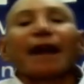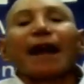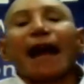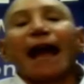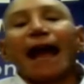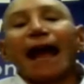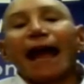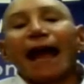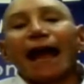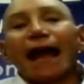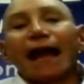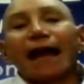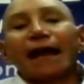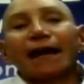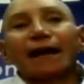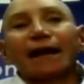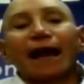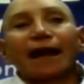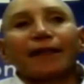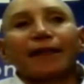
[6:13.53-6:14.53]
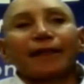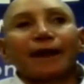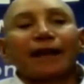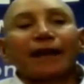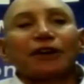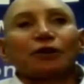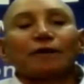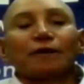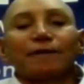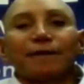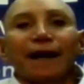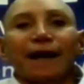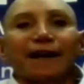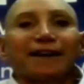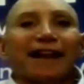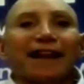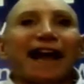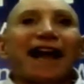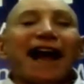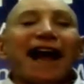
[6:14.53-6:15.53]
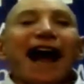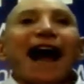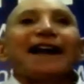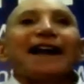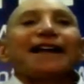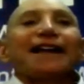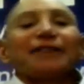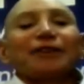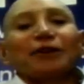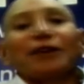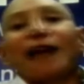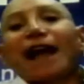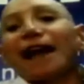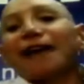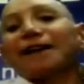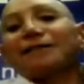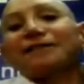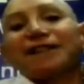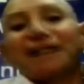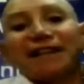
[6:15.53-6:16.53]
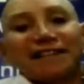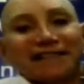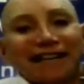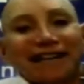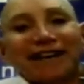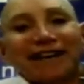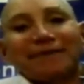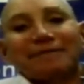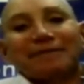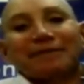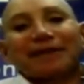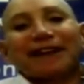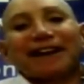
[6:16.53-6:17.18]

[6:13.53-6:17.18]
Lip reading: and I think you'll find a lot. I didn't give you a lot of detail.